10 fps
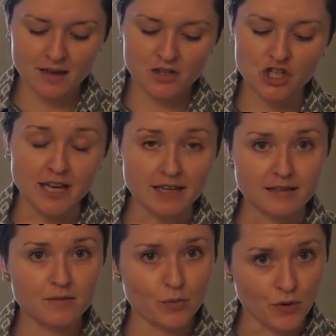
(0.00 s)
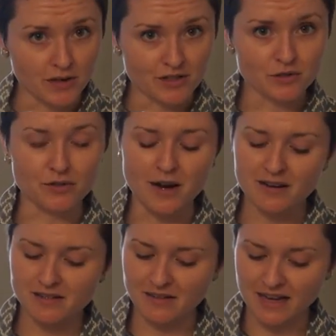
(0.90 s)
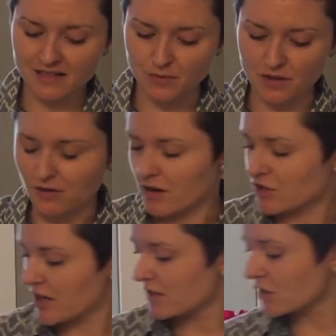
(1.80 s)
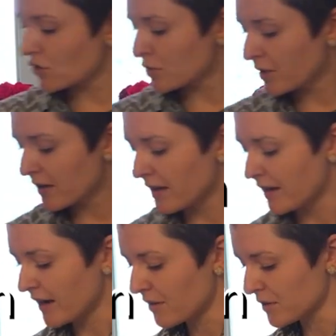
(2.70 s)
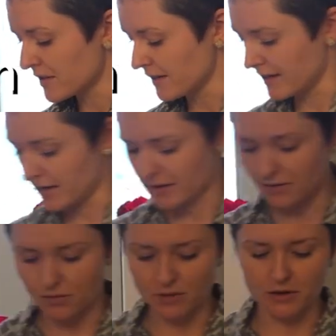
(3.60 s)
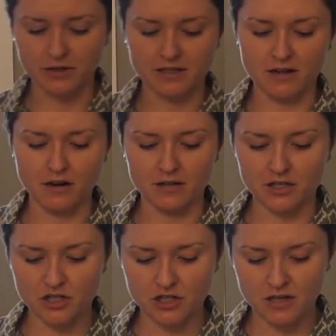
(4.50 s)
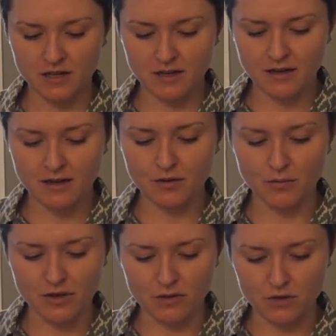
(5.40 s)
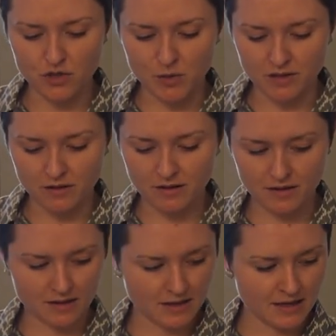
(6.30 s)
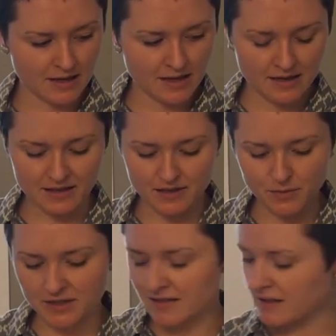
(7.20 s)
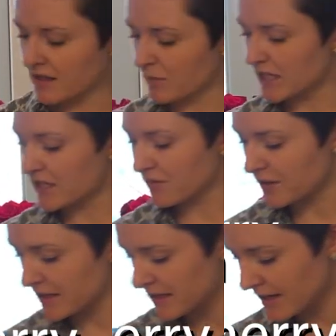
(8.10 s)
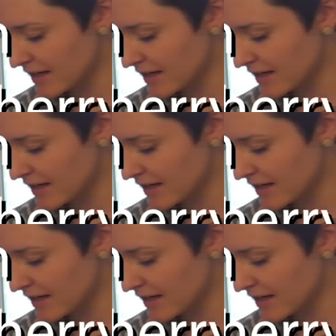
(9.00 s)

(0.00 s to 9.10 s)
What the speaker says: Shaken, poured into a rocks glass with a large ice cube, and once again, we're going to garnish with an orange peel. This one is a little bit different.